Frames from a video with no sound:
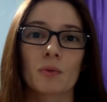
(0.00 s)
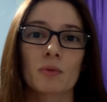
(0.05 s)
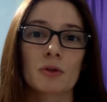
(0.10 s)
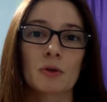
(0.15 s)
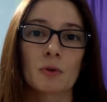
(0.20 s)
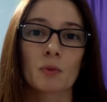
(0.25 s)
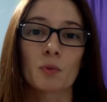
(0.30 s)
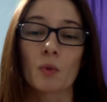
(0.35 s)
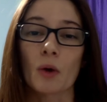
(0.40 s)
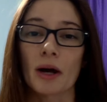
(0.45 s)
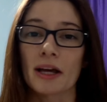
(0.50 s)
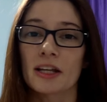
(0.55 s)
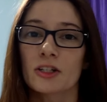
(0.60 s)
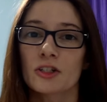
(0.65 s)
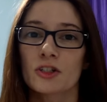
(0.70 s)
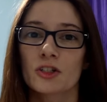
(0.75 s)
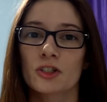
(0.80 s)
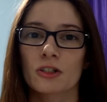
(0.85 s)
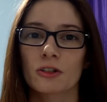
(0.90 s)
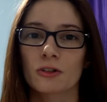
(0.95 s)
wedge,
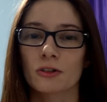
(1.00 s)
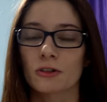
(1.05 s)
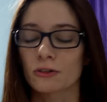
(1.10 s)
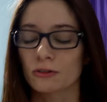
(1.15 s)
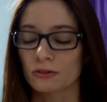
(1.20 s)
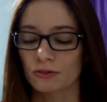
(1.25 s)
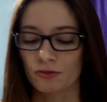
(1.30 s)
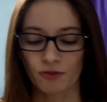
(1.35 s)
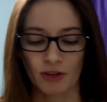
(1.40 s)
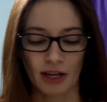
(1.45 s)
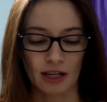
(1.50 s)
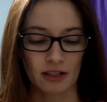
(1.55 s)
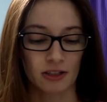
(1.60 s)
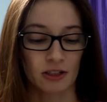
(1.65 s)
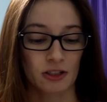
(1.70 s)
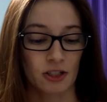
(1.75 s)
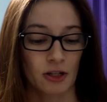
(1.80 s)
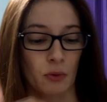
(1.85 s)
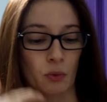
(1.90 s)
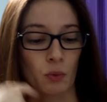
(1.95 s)
good
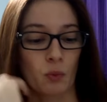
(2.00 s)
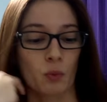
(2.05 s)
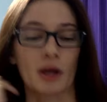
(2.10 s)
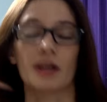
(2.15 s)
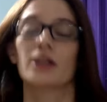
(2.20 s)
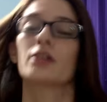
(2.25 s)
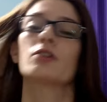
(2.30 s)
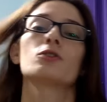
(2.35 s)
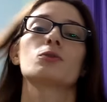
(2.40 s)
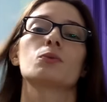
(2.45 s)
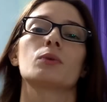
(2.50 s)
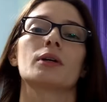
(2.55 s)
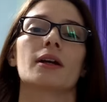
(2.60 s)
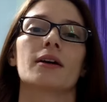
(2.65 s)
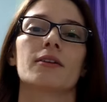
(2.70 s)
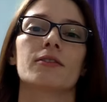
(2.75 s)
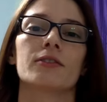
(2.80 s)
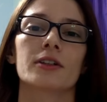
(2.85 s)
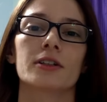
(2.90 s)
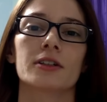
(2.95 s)
old-fashioned wedge, whatever
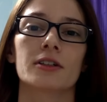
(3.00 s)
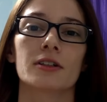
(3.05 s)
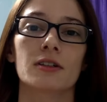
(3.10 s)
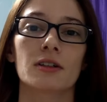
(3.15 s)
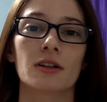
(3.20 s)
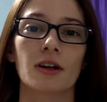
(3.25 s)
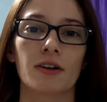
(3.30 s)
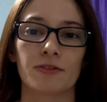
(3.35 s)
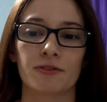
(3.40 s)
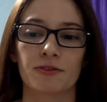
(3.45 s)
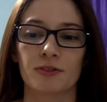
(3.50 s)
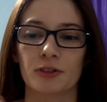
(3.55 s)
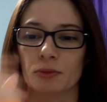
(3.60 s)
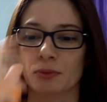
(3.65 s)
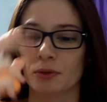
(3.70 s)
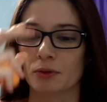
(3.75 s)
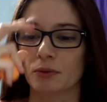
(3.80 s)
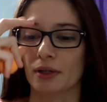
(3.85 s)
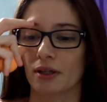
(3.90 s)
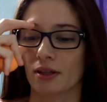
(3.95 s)
you're comfortable
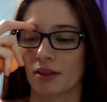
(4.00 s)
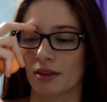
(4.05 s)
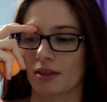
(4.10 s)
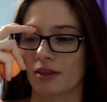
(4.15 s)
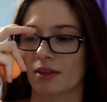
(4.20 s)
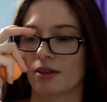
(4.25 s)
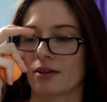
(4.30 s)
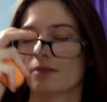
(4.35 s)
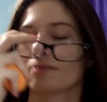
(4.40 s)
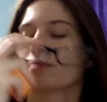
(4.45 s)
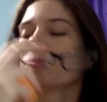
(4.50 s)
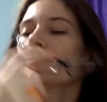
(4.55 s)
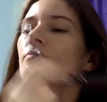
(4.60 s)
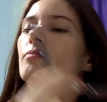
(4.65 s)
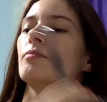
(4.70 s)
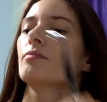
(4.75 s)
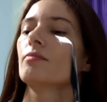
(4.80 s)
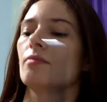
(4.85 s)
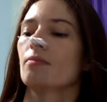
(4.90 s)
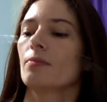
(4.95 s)

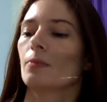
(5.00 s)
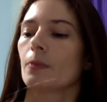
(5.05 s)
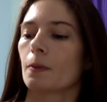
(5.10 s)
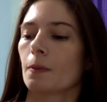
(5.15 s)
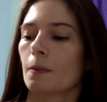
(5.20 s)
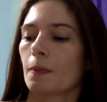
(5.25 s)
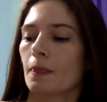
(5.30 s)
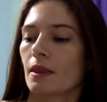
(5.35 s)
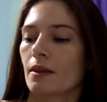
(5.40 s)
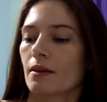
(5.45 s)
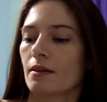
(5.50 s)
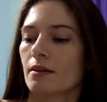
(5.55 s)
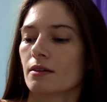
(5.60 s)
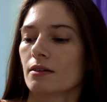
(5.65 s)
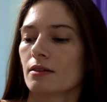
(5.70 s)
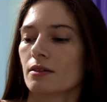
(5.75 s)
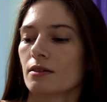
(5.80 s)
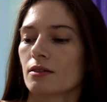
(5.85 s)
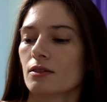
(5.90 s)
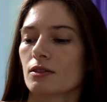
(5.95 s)
with.
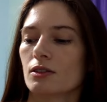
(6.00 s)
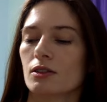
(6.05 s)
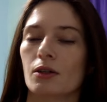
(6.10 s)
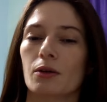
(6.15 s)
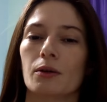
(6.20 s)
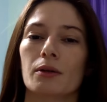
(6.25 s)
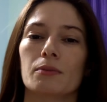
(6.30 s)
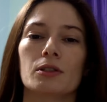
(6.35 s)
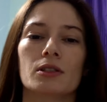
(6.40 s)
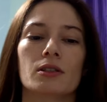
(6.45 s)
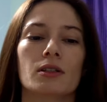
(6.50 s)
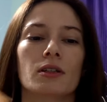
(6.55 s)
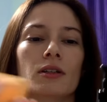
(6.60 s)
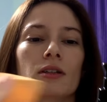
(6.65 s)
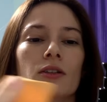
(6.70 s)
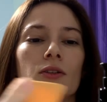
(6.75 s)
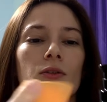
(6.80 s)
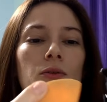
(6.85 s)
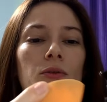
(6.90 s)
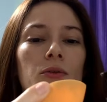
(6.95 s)
So I'm just going to
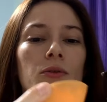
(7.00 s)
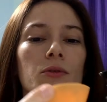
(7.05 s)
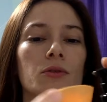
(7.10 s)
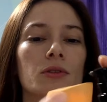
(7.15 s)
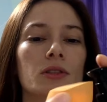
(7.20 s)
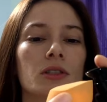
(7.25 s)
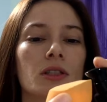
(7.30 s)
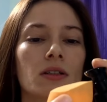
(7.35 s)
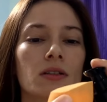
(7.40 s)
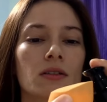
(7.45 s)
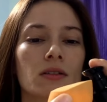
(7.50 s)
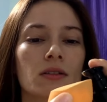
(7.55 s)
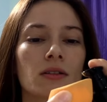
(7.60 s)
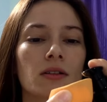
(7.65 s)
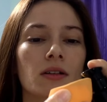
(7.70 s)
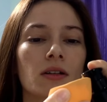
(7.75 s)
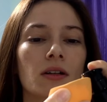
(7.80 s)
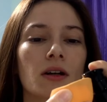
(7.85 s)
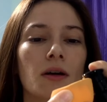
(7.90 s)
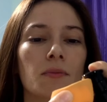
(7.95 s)
use a
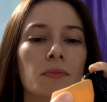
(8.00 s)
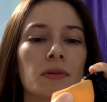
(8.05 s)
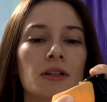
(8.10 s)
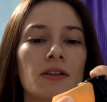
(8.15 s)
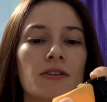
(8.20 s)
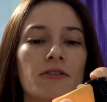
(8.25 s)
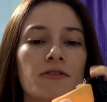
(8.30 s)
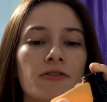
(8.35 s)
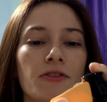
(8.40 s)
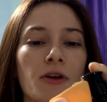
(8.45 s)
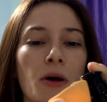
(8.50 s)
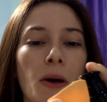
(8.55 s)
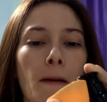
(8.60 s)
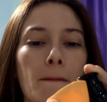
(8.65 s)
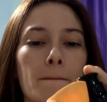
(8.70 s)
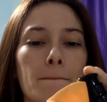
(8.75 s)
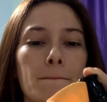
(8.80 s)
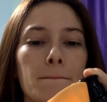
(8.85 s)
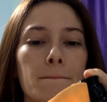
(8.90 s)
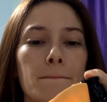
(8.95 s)
couple of
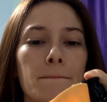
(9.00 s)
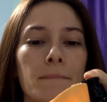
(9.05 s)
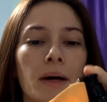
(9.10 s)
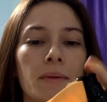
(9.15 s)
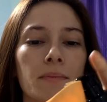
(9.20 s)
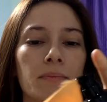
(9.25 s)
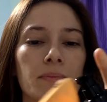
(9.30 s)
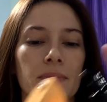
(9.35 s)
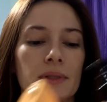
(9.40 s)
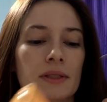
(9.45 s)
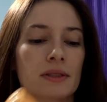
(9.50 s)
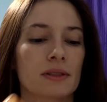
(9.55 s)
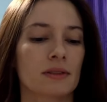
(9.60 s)
pumps.